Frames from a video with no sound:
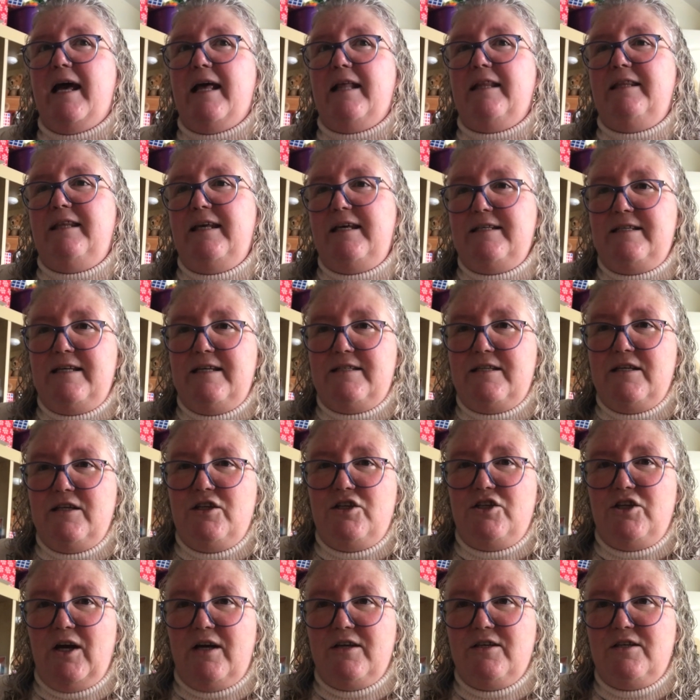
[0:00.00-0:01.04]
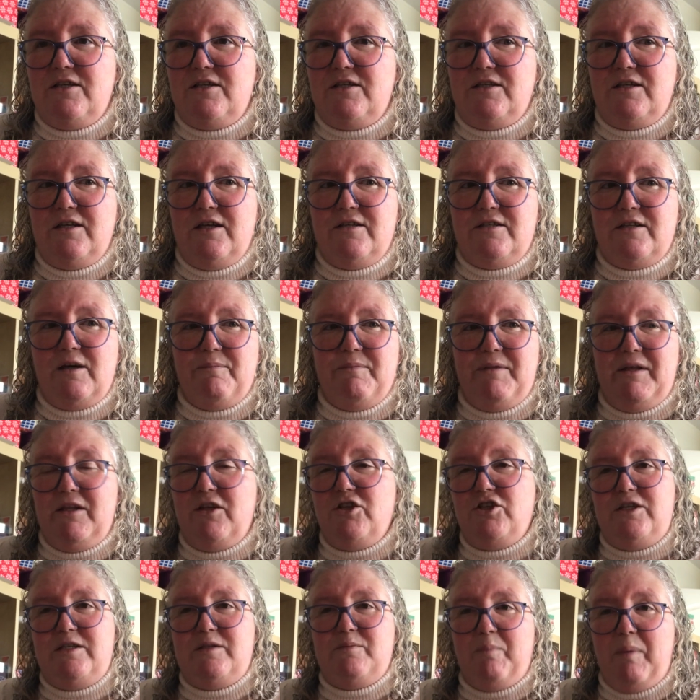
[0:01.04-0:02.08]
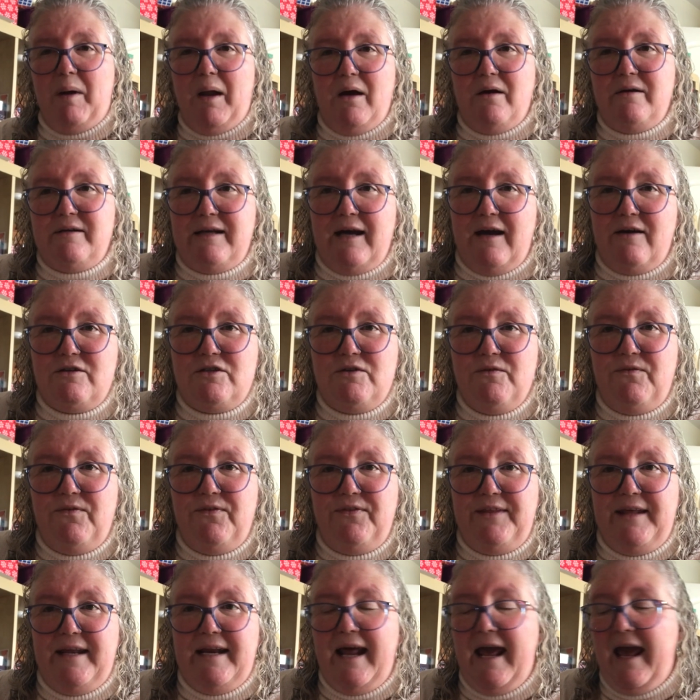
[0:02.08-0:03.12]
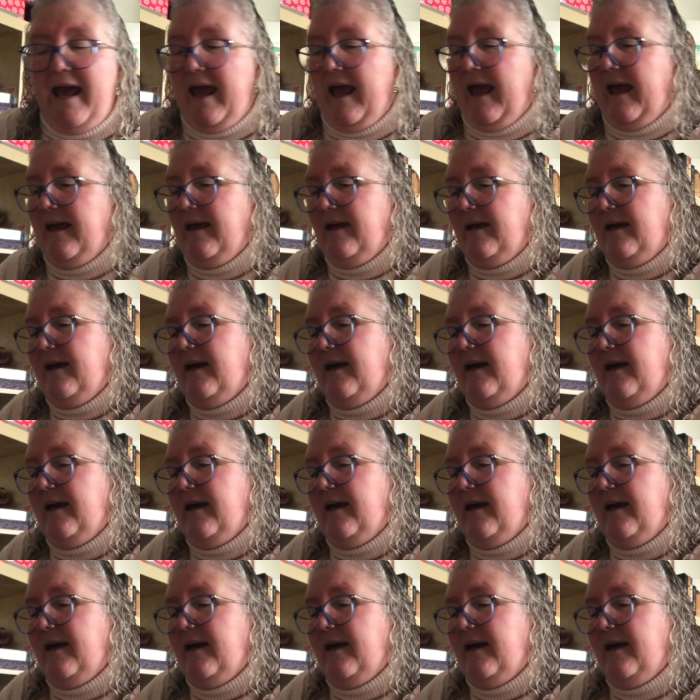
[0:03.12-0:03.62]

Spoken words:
this isn't just something that she's plucked out of thin air.